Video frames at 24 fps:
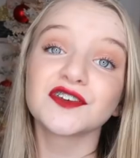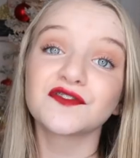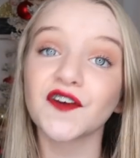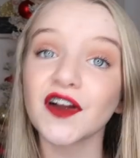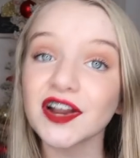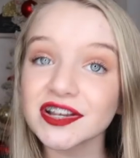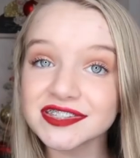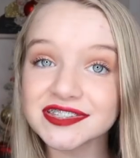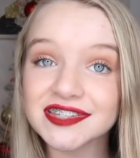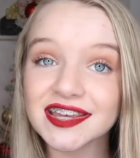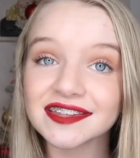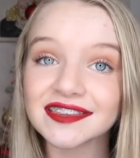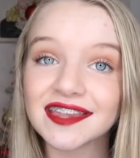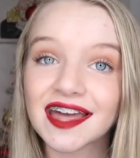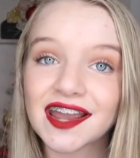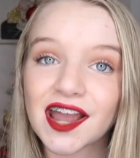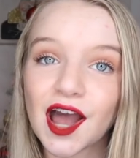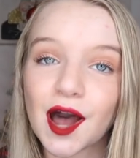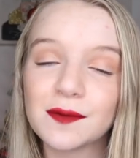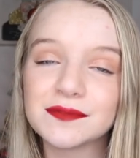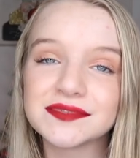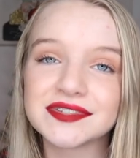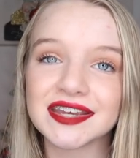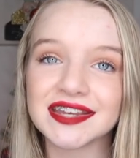The first thing that
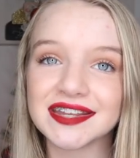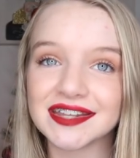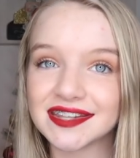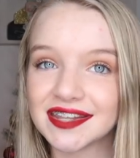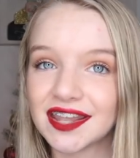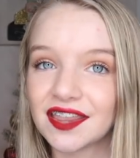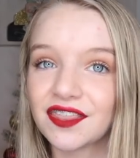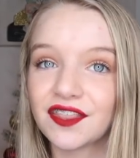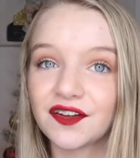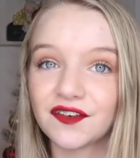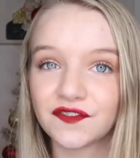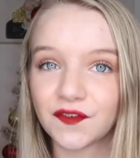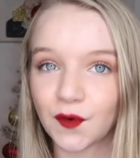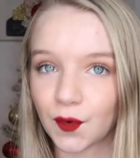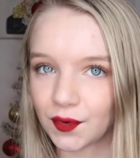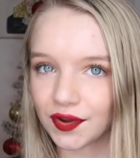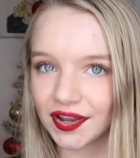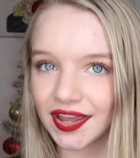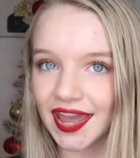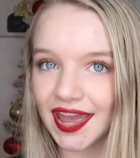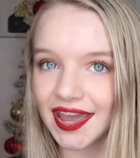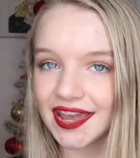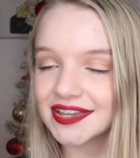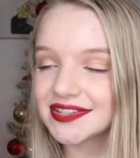comes in the phone
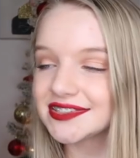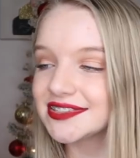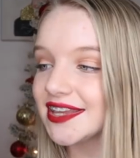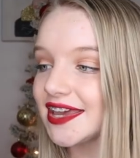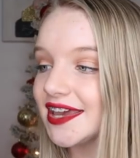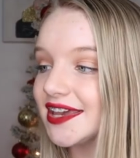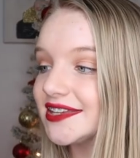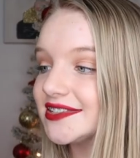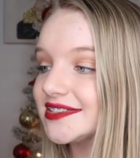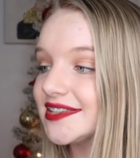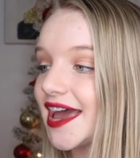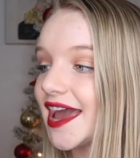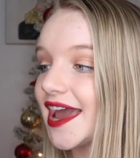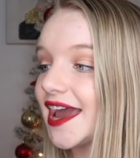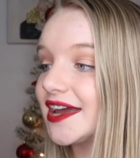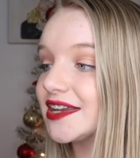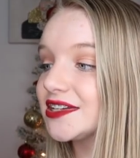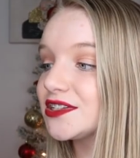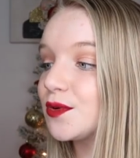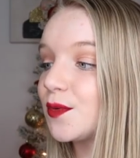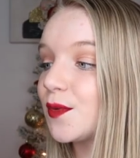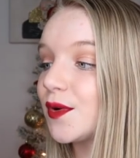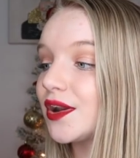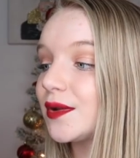case is
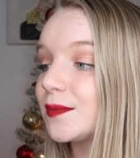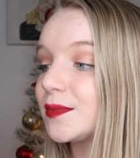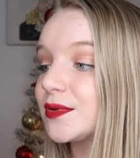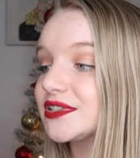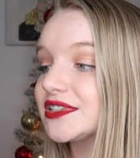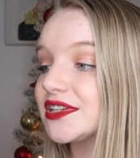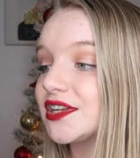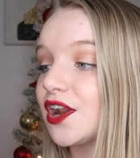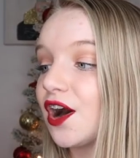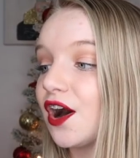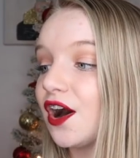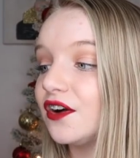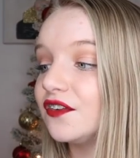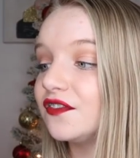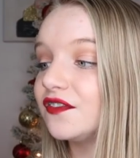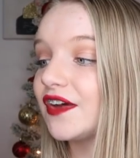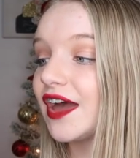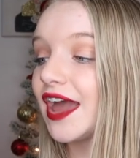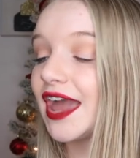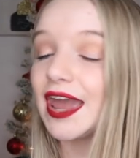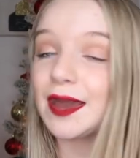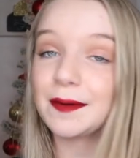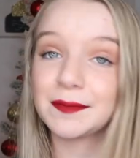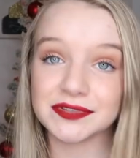a 20% off
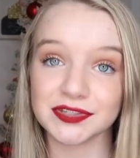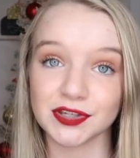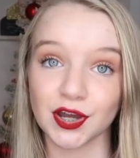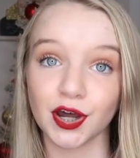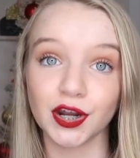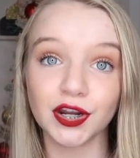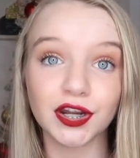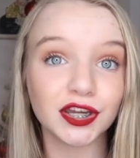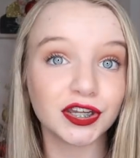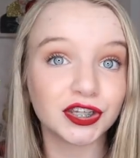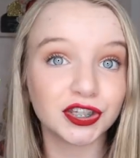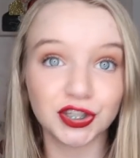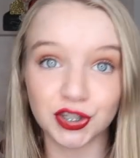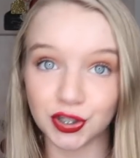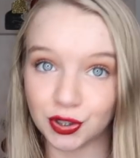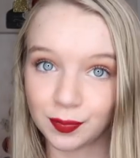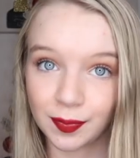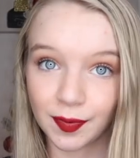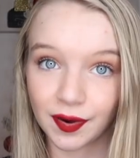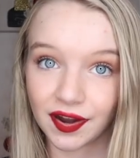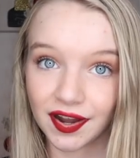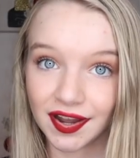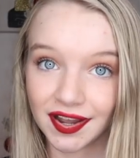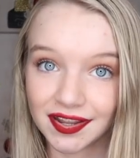Amazon
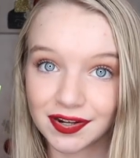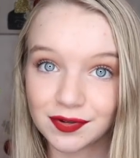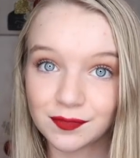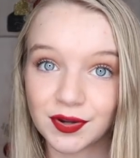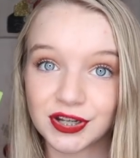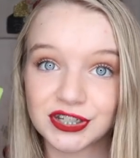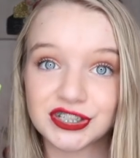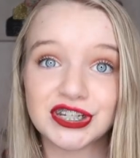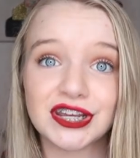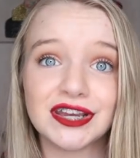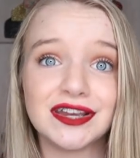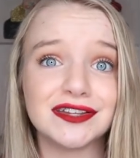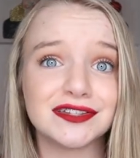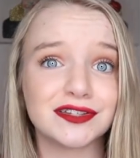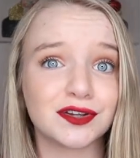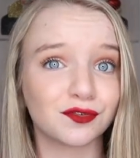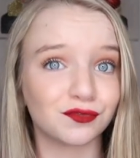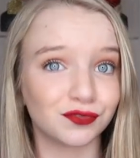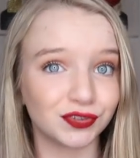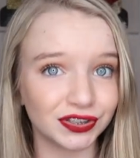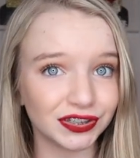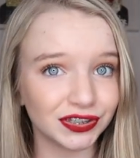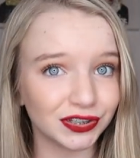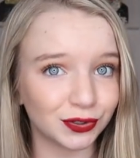coupon, which is
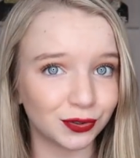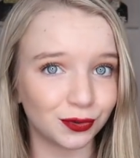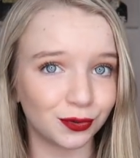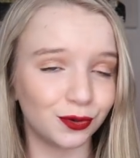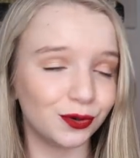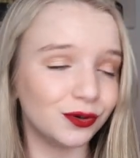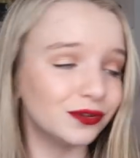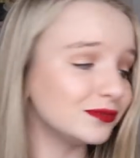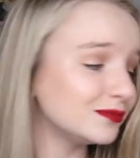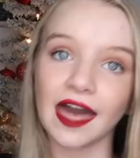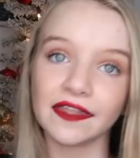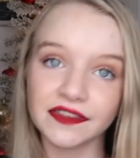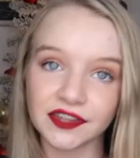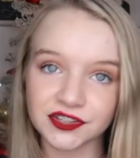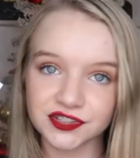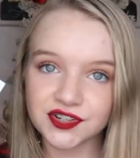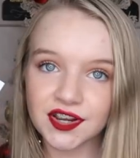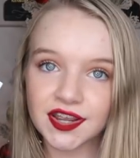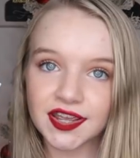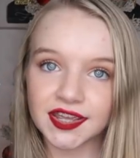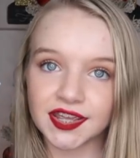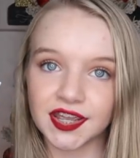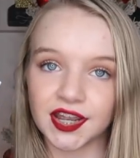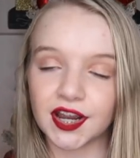really cool. And this
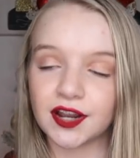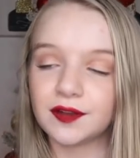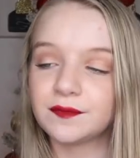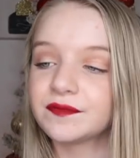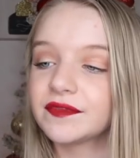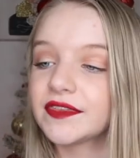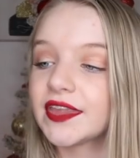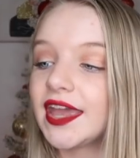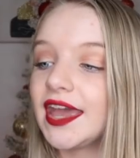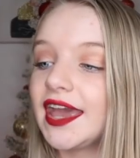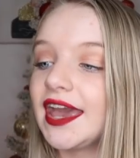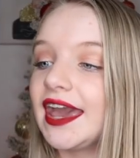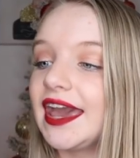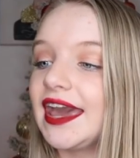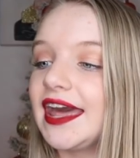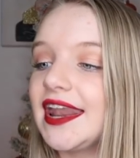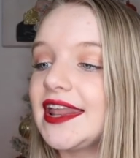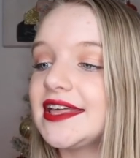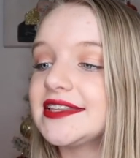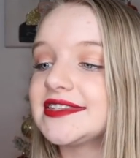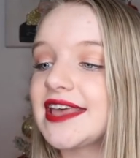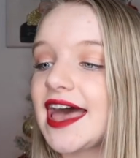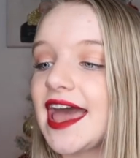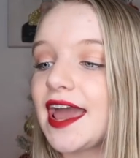right here
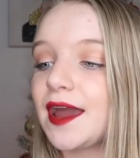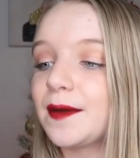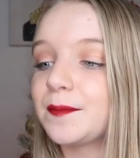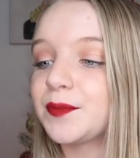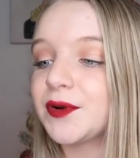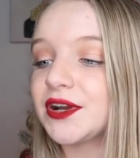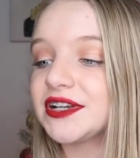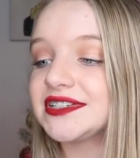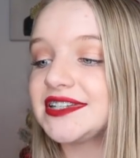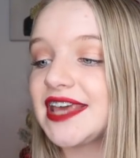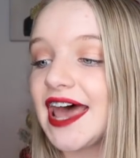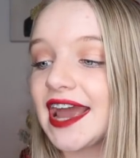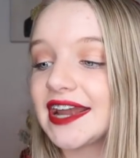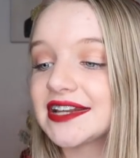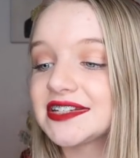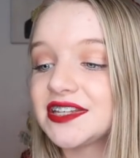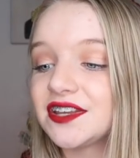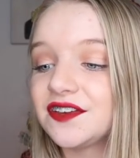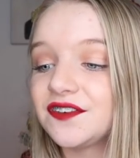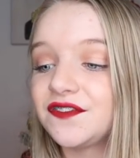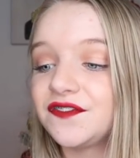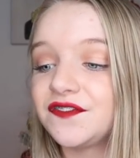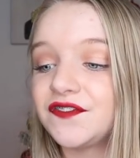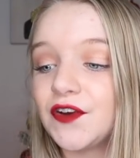it is a
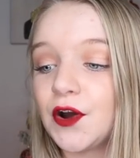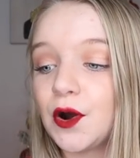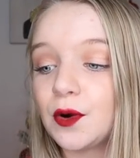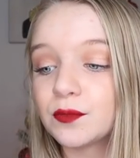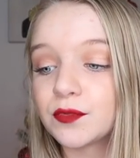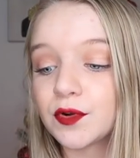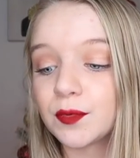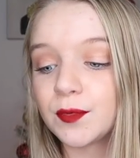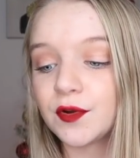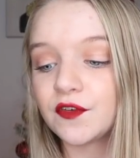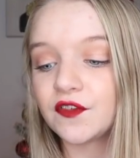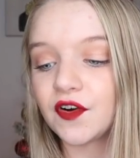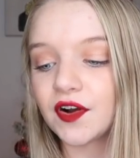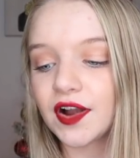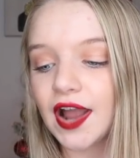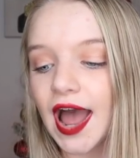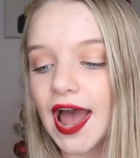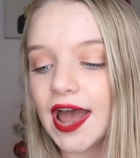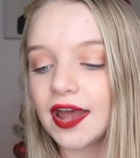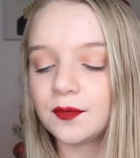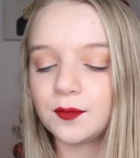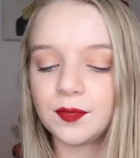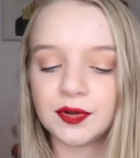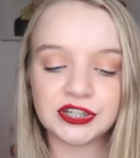protective film removal
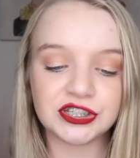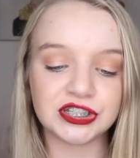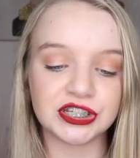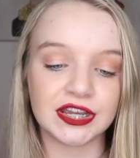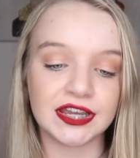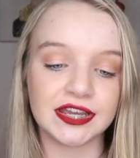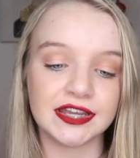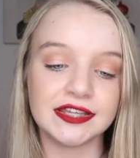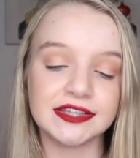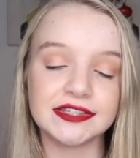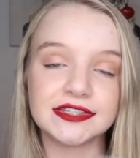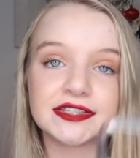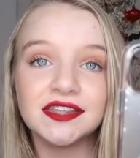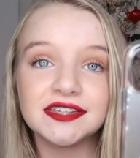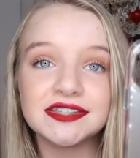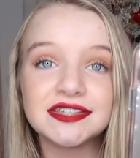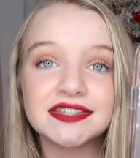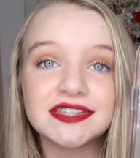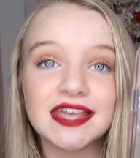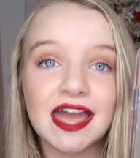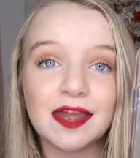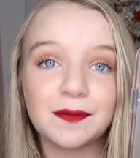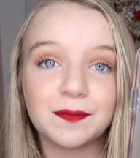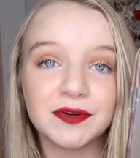guide, which is, this
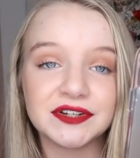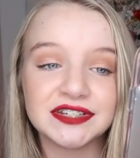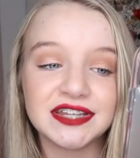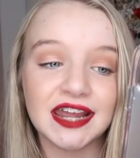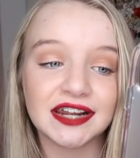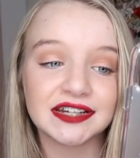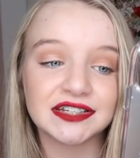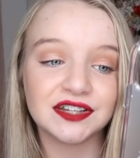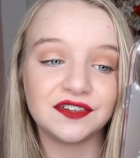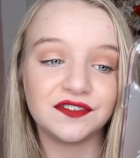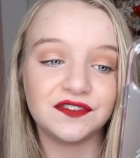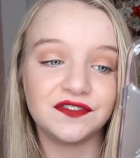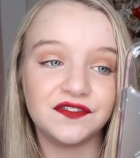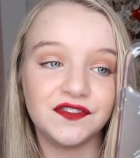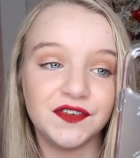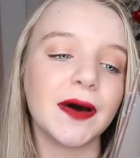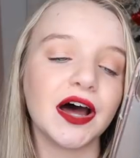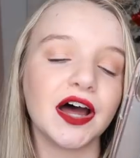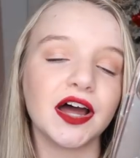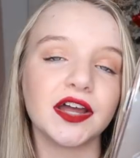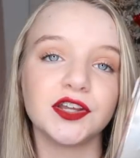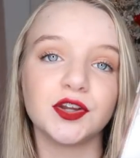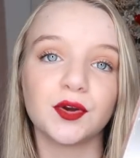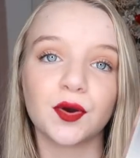is a protective,
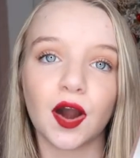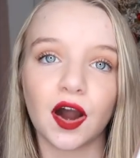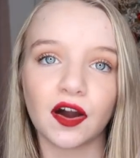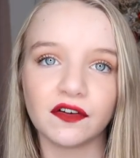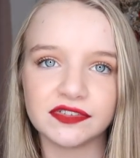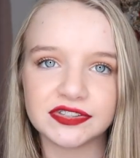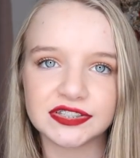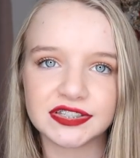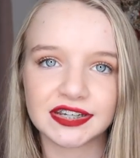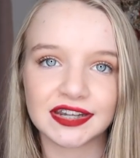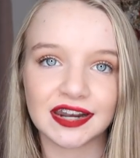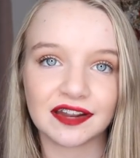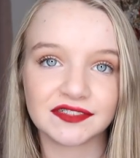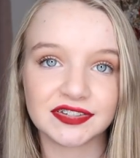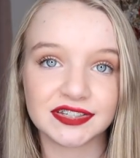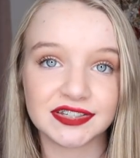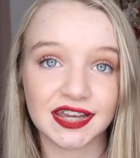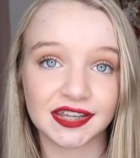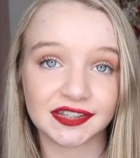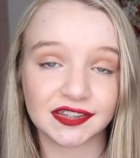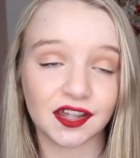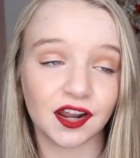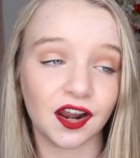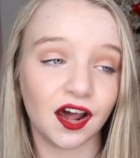but you're obviously gonna have to
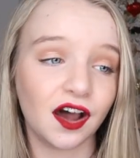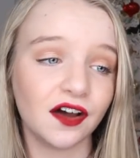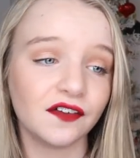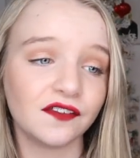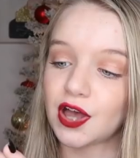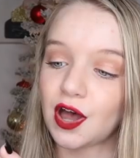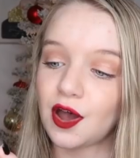take that off.